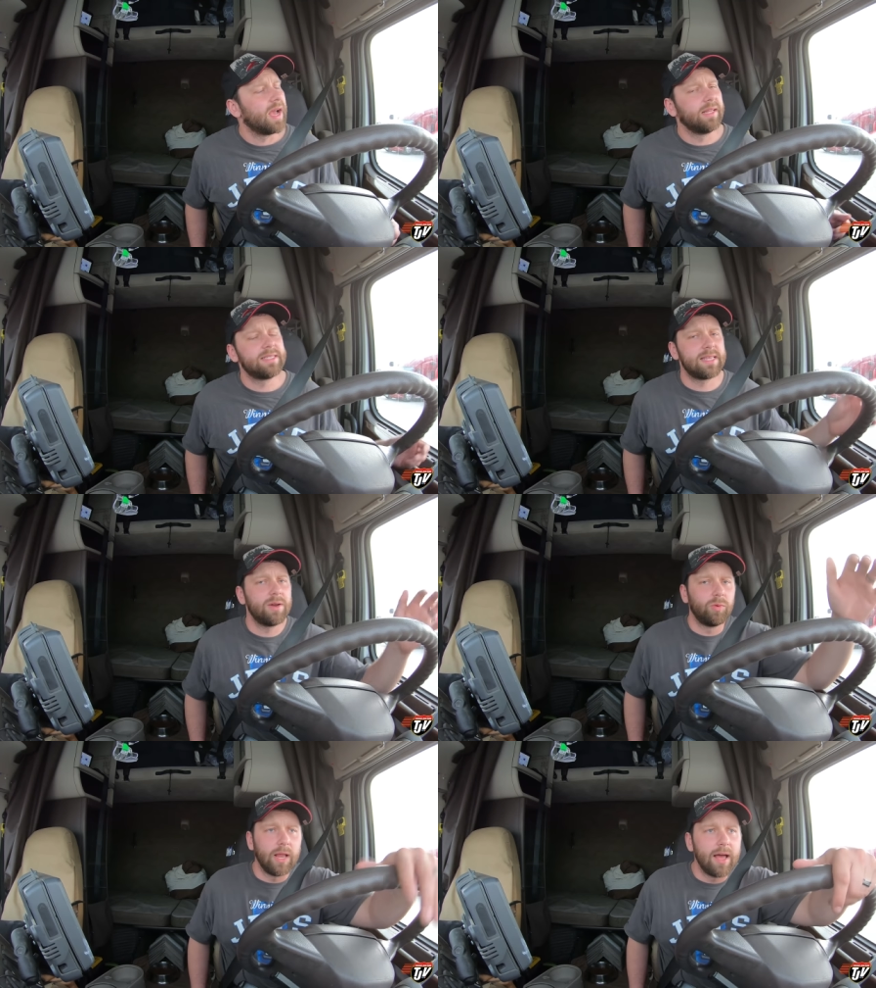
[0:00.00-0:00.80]
At least
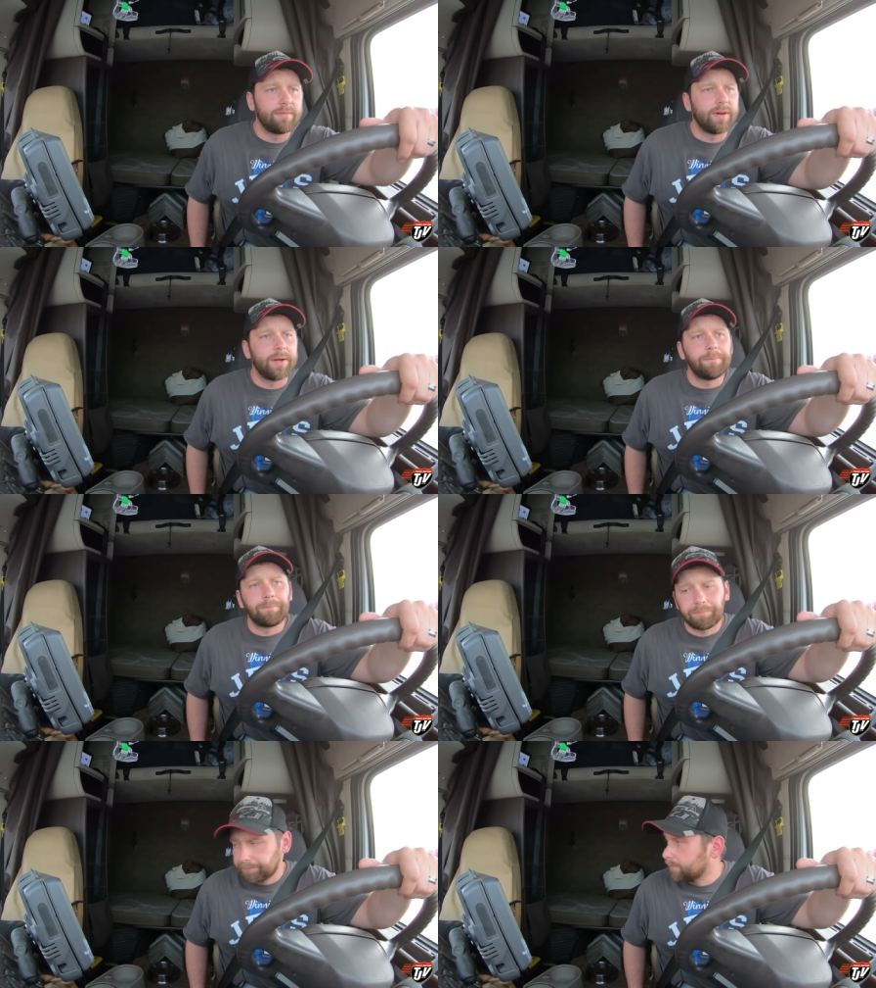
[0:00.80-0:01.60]
then we'll have a
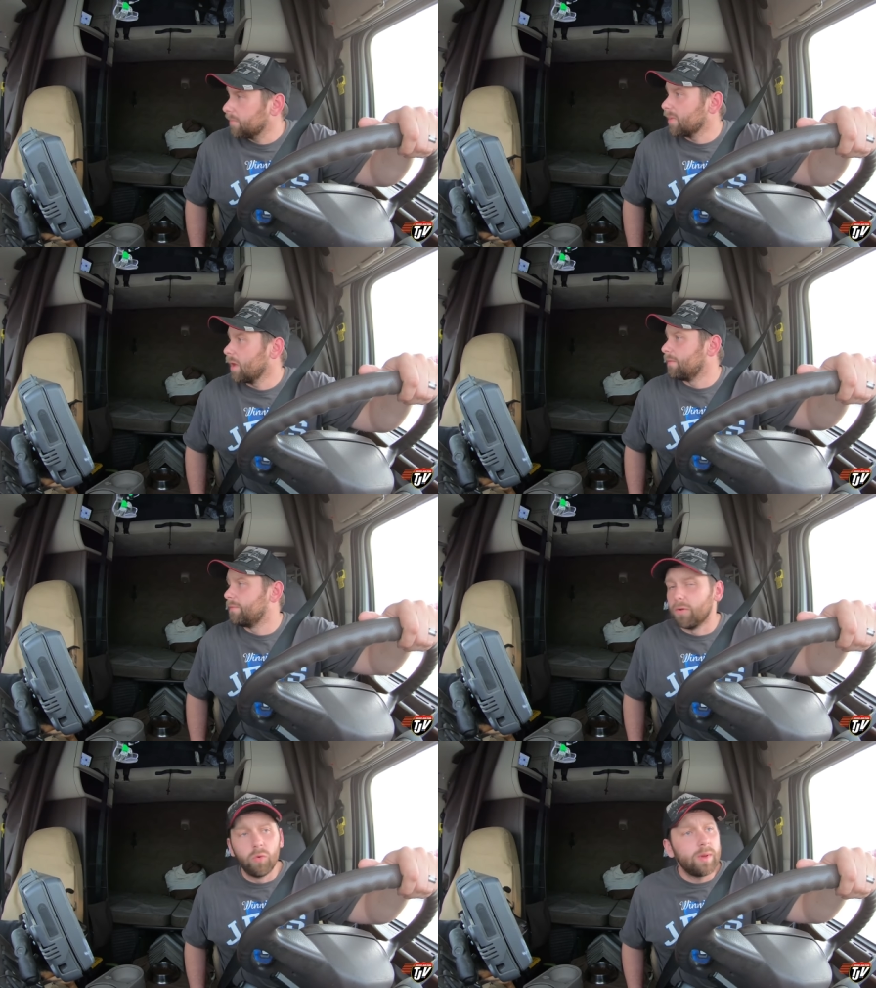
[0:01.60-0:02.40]

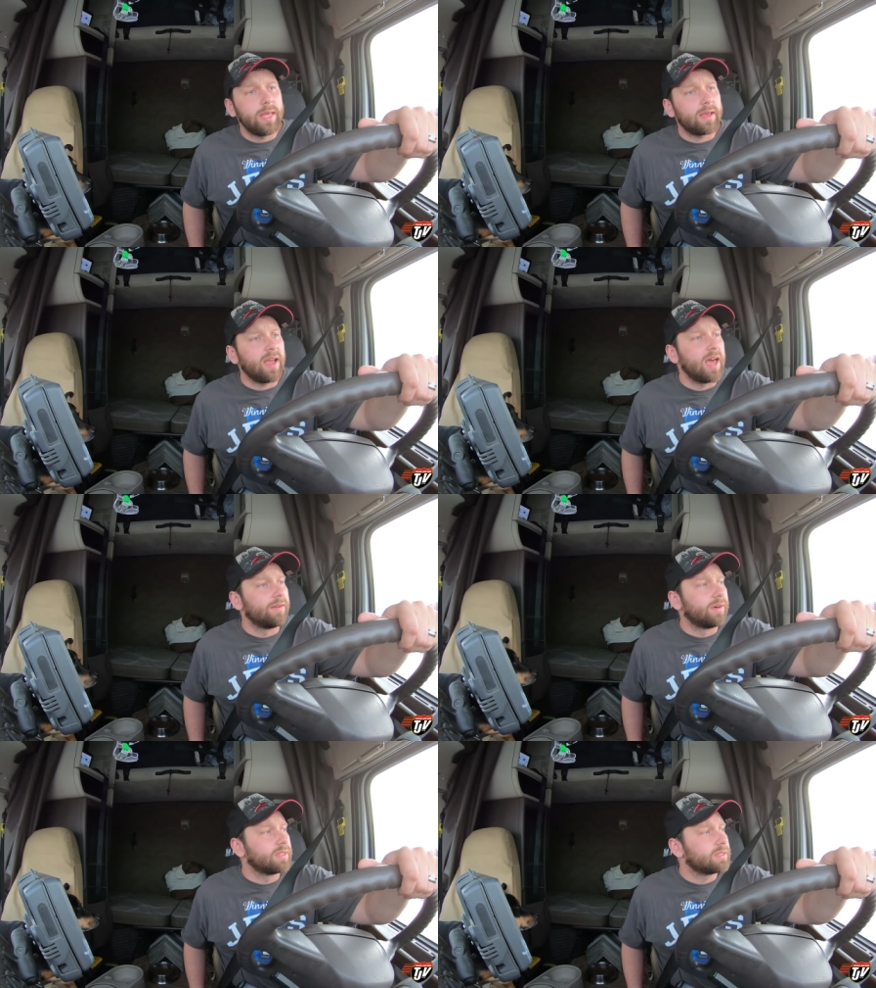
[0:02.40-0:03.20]
full week
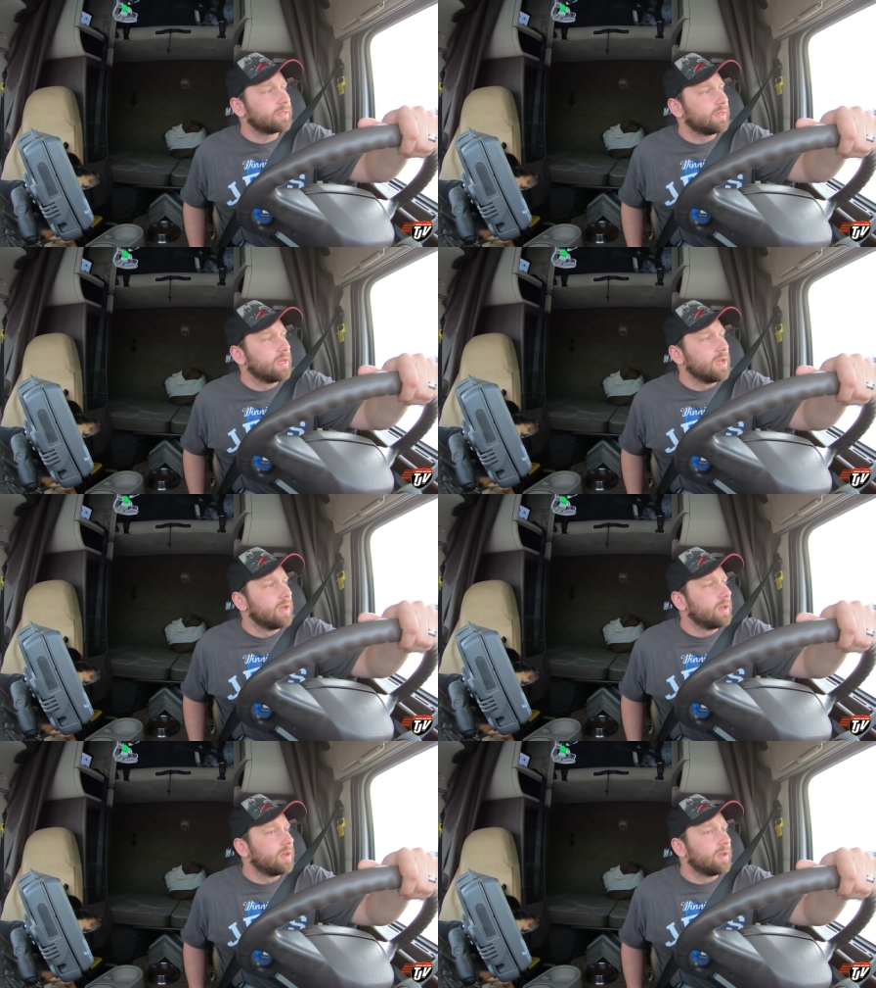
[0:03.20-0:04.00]
ahead of us.
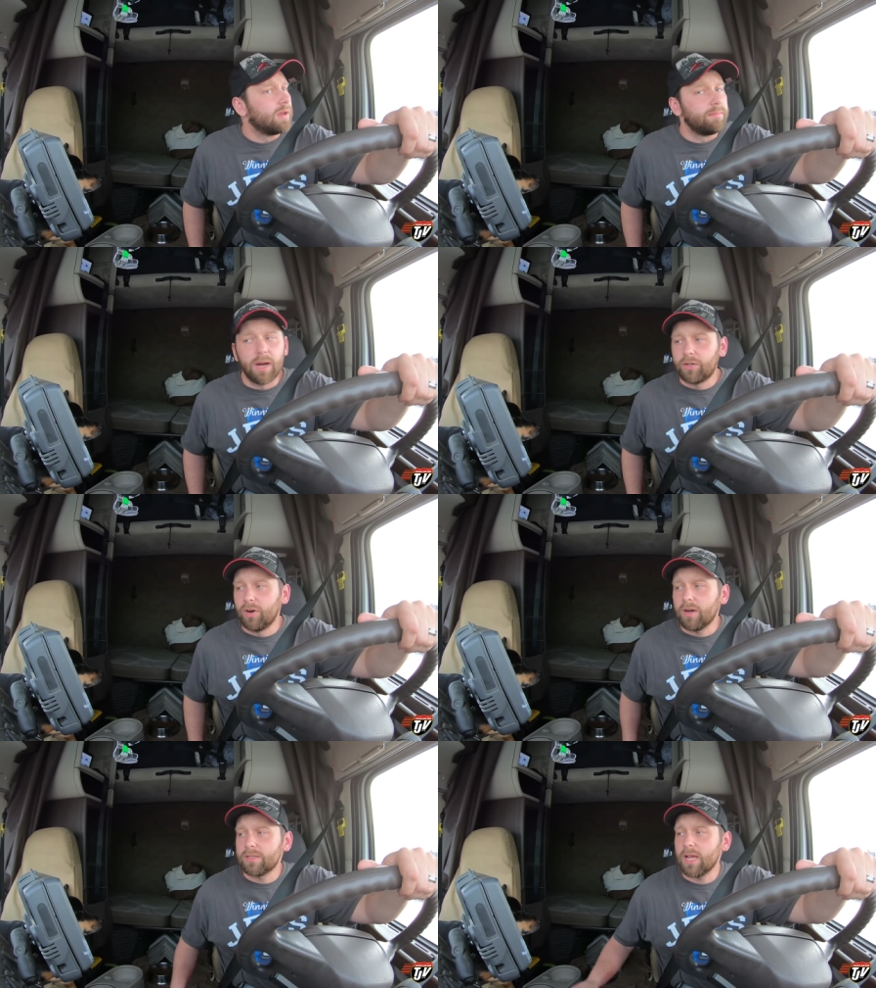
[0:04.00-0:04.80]
My
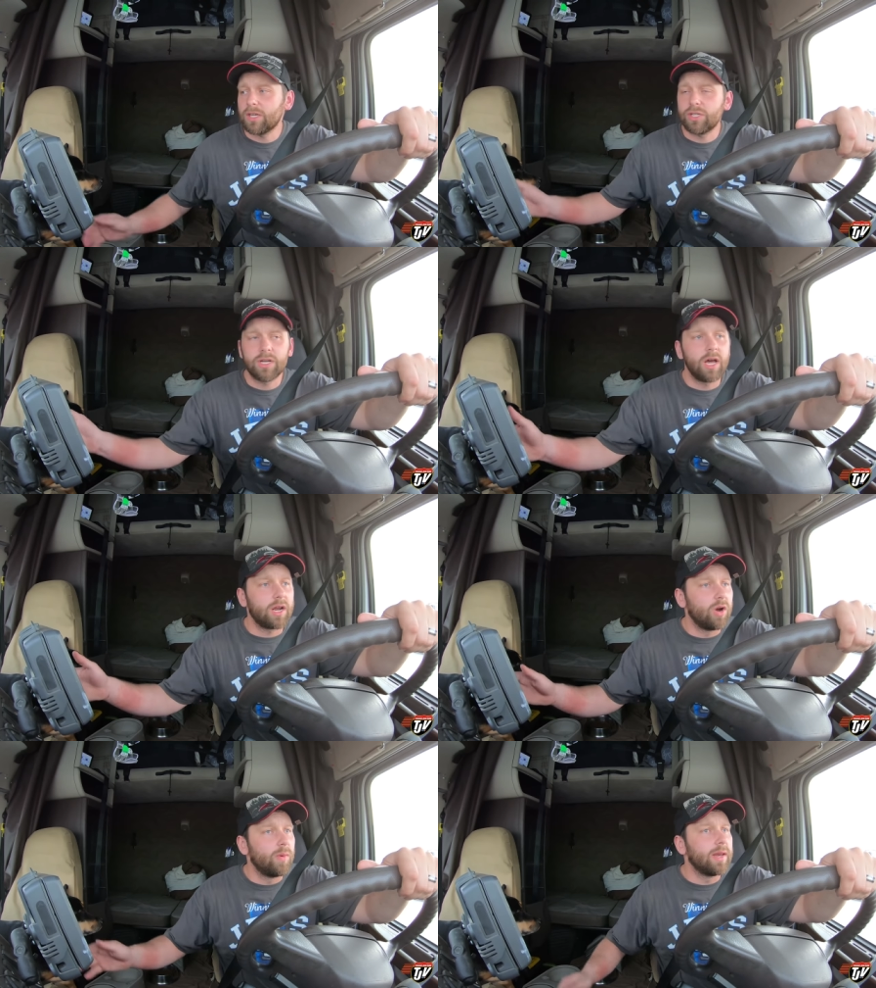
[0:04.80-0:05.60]
truck has actually got
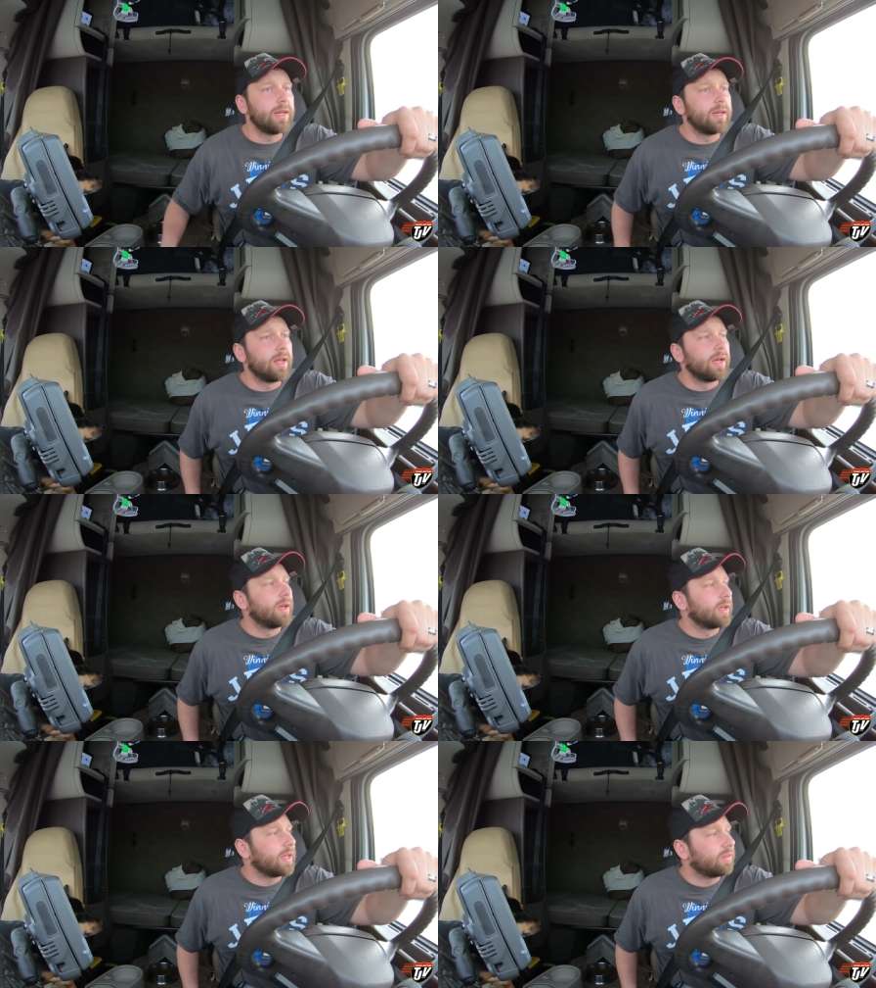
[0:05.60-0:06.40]
to go in
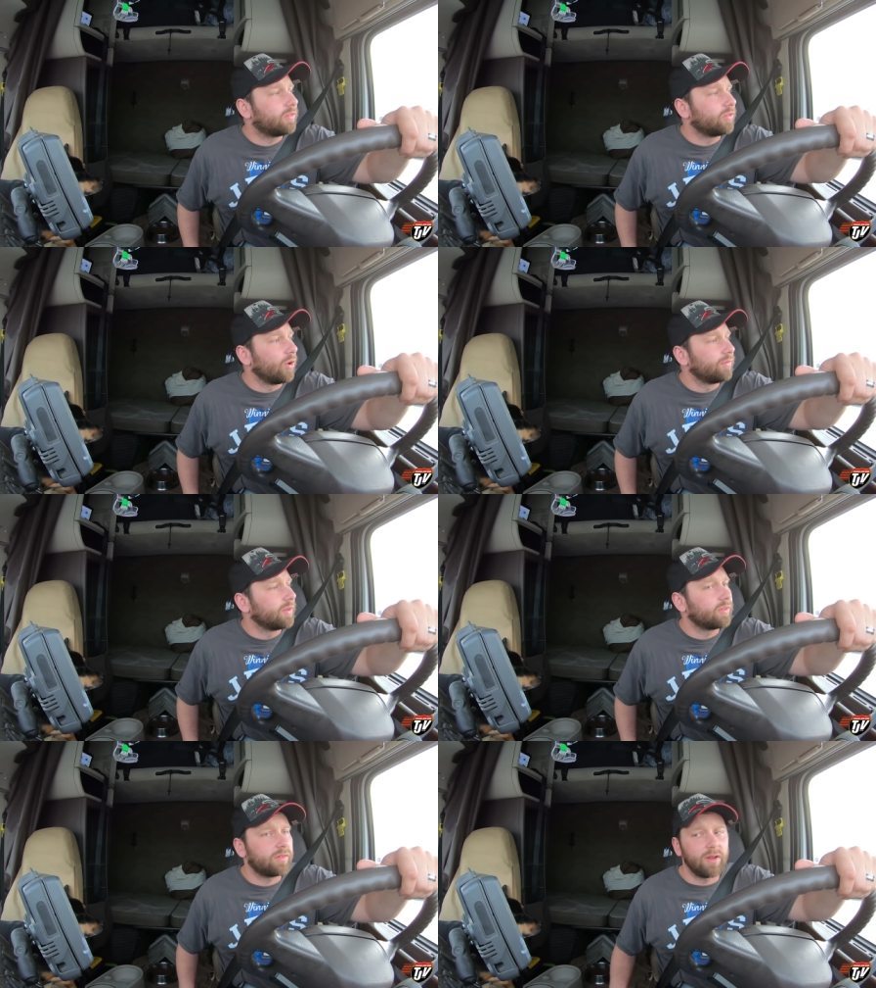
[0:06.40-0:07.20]
and get serviced.